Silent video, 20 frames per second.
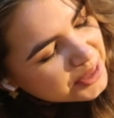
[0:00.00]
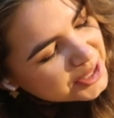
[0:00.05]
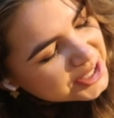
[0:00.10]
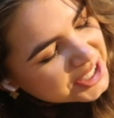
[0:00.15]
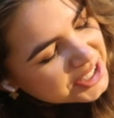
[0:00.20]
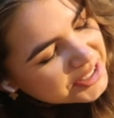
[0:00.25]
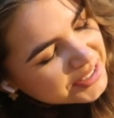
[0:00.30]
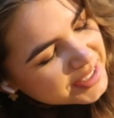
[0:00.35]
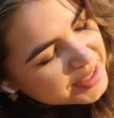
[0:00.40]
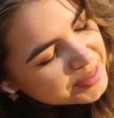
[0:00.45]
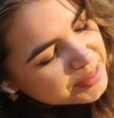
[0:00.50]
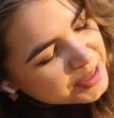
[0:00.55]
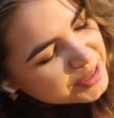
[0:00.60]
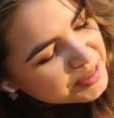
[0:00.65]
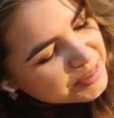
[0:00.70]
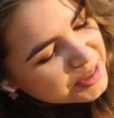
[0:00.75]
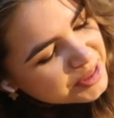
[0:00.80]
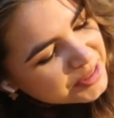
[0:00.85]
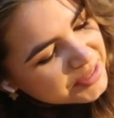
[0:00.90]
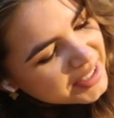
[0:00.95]
Watch a
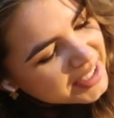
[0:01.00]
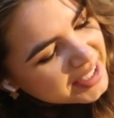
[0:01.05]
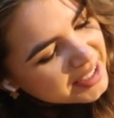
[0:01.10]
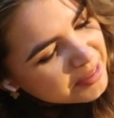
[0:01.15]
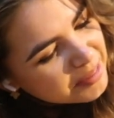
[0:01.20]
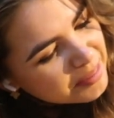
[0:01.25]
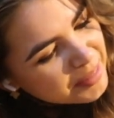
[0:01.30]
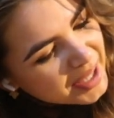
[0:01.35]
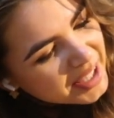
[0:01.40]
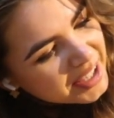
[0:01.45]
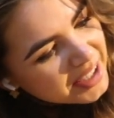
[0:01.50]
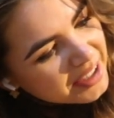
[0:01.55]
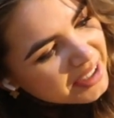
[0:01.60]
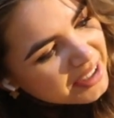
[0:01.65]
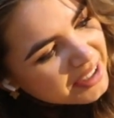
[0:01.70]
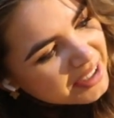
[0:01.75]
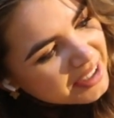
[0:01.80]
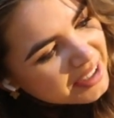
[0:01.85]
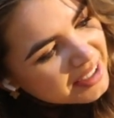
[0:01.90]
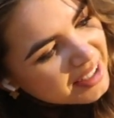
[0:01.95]
Christmas movie, make
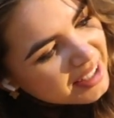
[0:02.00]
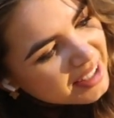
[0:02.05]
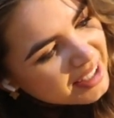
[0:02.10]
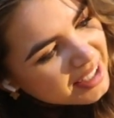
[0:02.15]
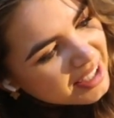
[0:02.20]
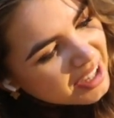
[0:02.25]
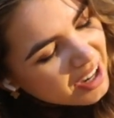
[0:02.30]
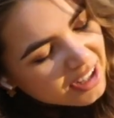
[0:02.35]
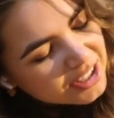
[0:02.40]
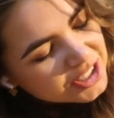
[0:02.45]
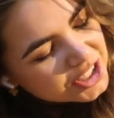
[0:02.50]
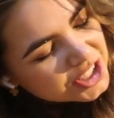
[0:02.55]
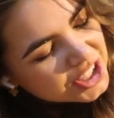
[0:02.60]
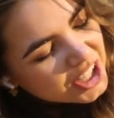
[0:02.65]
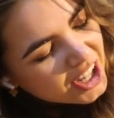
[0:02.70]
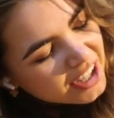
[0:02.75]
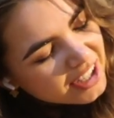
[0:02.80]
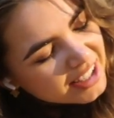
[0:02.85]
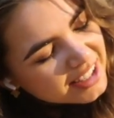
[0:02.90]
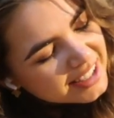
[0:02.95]
hot
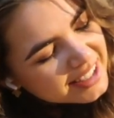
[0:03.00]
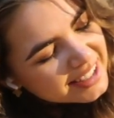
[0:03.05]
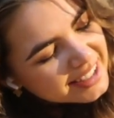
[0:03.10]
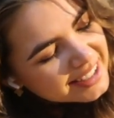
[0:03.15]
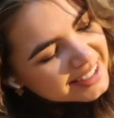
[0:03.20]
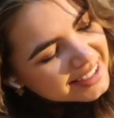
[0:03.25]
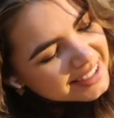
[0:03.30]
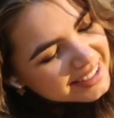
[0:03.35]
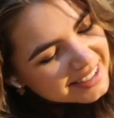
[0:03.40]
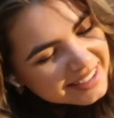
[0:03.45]
chocolate.